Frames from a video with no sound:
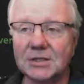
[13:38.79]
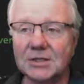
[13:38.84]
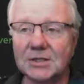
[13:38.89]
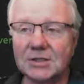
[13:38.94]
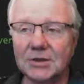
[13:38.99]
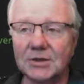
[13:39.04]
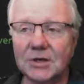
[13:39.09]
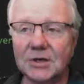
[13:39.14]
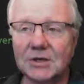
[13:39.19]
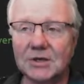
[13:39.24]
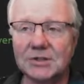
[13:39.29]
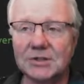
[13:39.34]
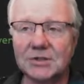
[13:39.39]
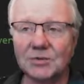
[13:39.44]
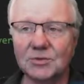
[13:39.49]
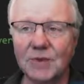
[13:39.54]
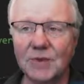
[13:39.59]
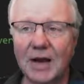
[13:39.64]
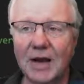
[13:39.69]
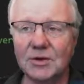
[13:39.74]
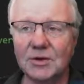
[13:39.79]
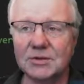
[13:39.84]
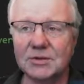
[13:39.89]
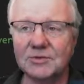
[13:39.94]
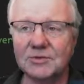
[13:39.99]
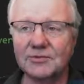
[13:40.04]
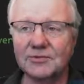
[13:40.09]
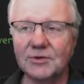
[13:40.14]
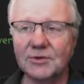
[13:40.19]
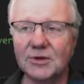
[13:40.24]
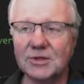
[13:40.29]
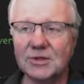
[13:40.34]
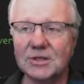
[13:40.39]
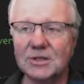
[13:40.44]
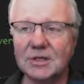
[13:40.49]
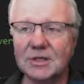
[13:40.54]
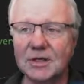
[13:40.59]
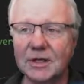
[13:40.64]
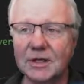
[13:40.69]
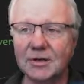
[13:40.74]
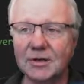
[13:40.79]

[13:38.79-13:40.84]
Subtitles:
so here's the routes first,